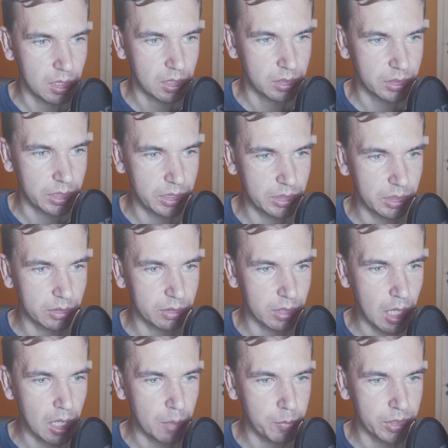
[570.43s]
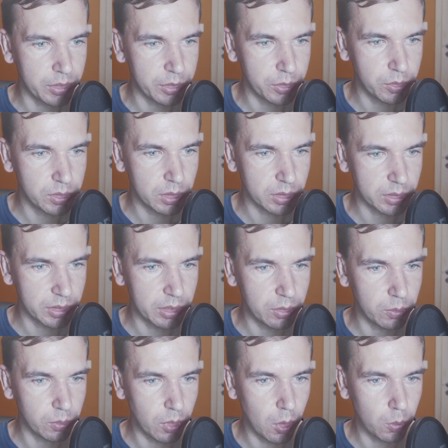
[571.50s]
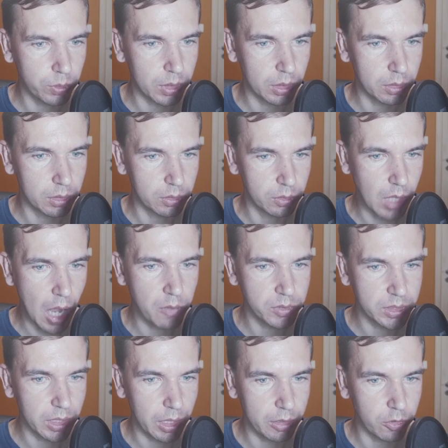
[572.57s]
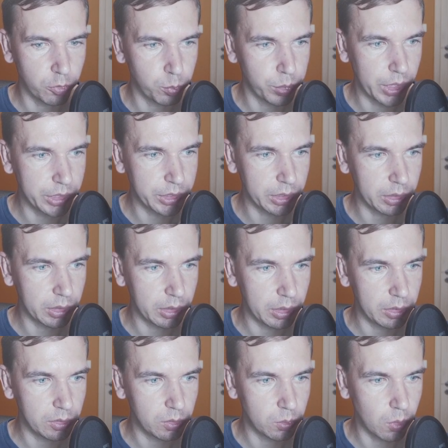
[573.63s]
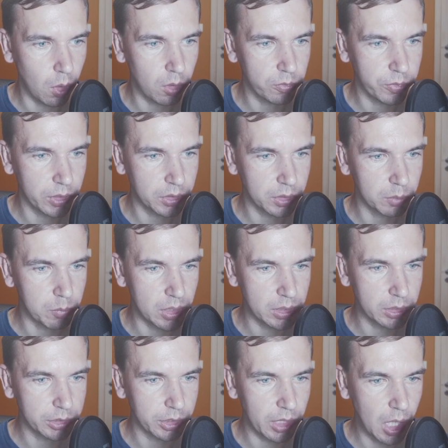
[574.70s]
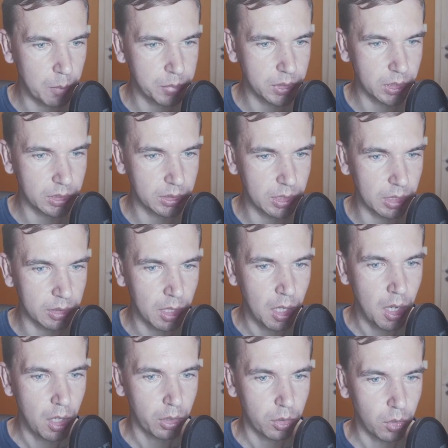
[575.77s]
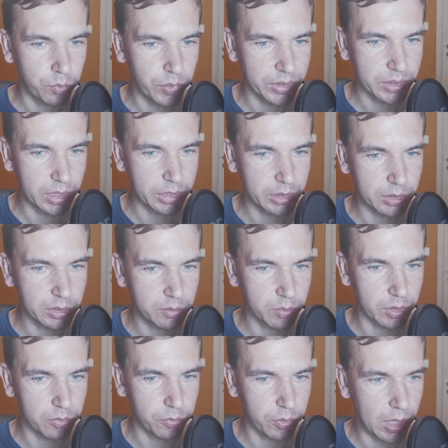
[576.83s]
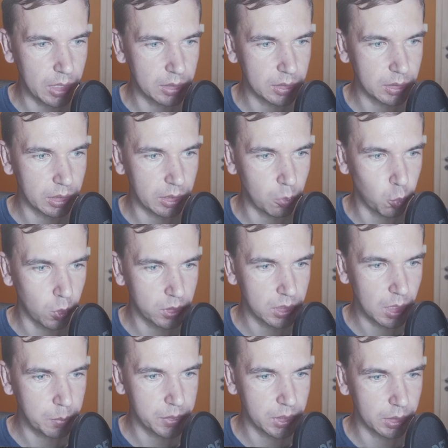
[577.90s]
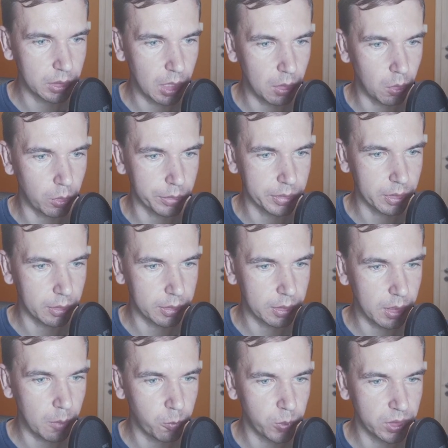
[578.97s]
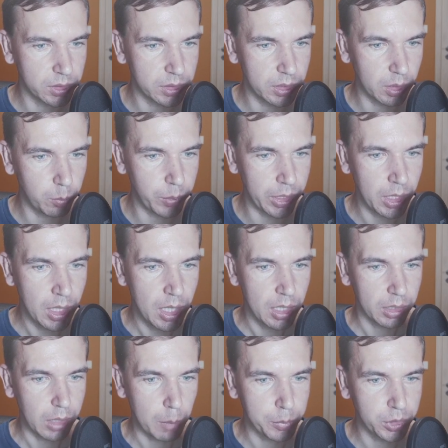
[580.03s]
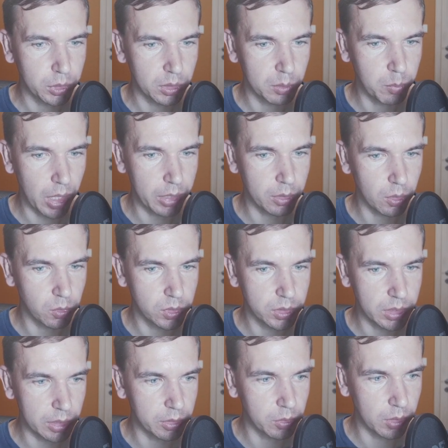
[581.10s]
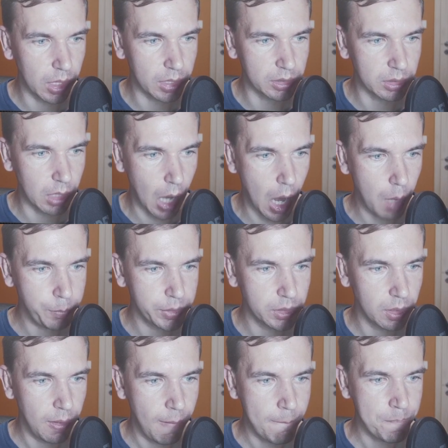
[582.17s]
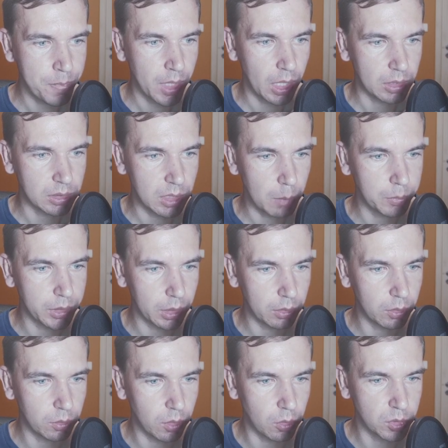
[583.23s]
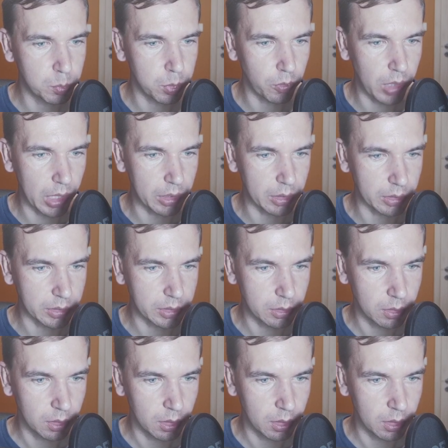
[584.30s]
Seasoned Element users need to know that the downside of bridging into old-fashioned messaging apps is that conversations with friends in WhatsApp, Signal or Telegram will still be captured by those centralized apps and subject to those providers'